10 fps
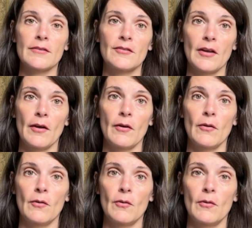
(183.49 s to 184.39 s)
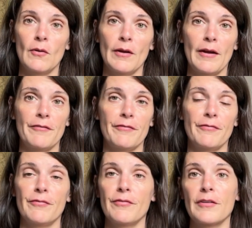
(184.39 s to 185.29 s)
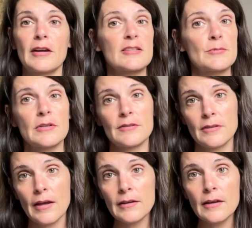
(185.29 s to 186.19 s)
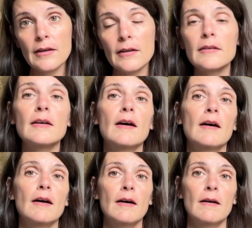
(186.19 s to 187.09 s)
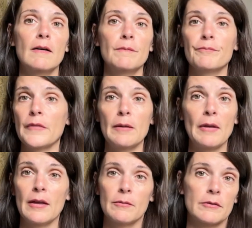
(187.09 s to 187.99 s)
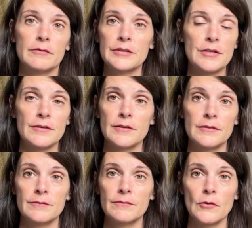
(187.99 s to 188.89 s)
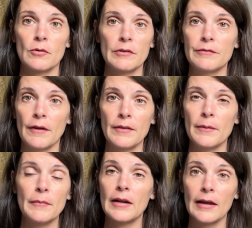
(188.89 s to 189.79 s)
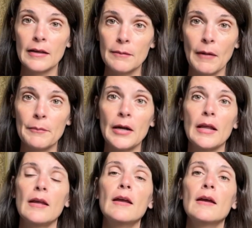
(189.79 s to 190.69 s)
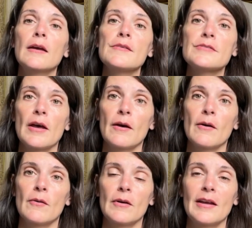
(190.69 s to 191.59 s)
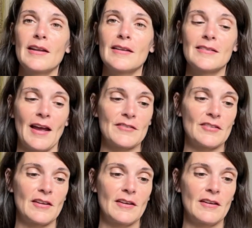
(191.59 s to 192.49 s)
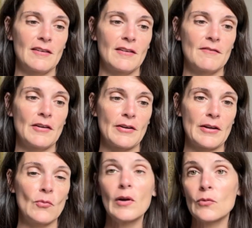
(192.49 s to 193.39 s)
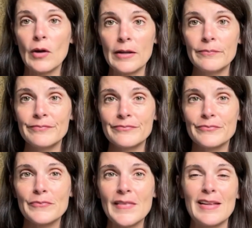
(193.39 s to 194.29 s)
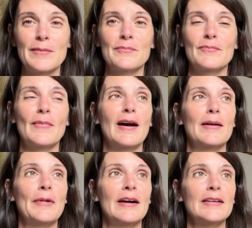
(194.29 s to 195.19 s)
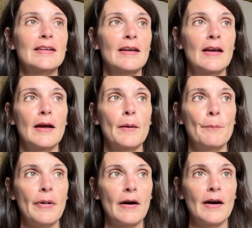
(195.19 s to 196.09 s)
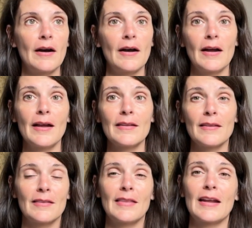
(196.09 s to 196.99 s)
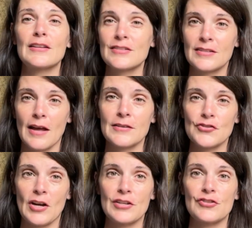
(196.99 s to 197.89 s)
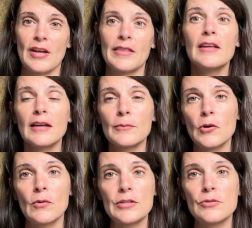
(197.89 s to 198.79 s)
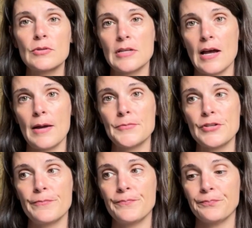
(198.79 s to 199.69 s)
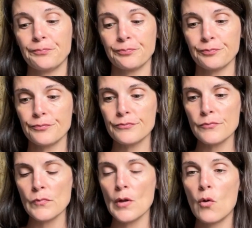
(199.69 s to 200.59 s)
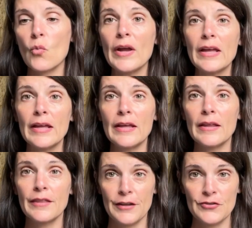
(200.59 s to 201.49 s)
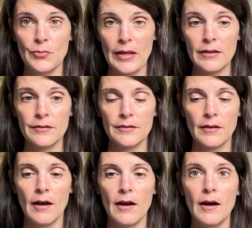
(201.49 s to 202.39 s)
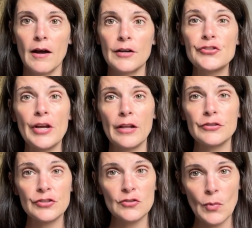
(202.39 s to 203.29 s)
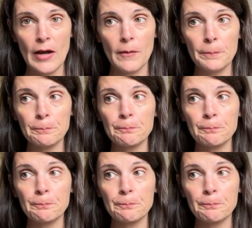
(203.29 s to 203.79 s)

So if the customer doesn't like it, eBay will return or refund them, and I keep my money. So it is actually very win-win in my mind. But that is a strategy I think I'm going to adopt with this week's challenge as well.